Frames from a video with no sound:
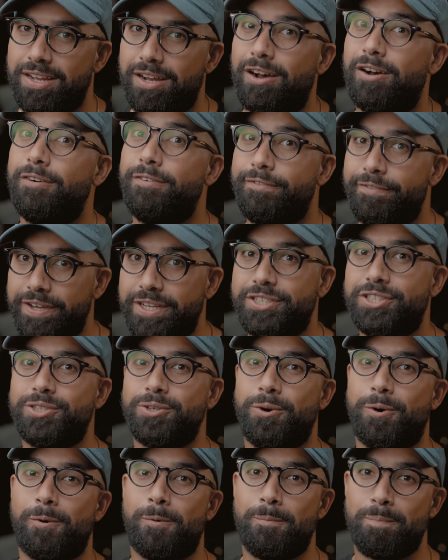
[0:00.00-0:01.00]

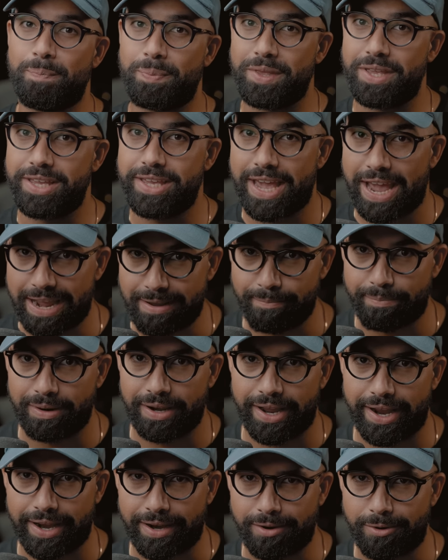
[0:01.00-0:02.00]
official
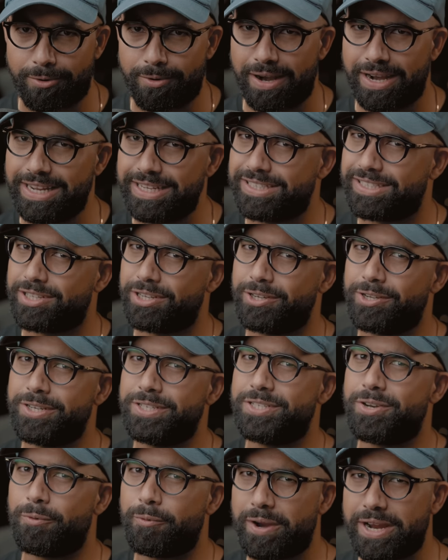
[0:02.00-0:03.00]
gameplay, or at least a
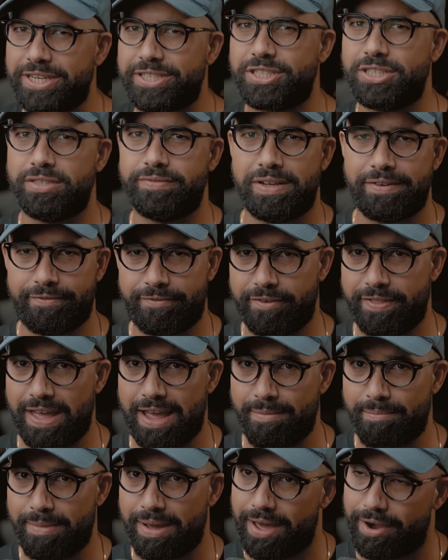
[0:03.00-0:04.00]
good duration of it for
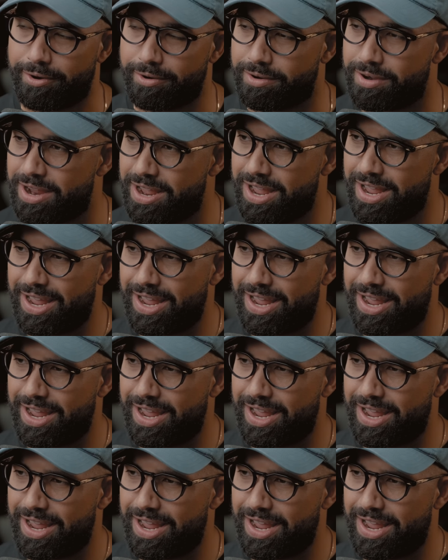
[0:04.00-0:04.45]
that matter.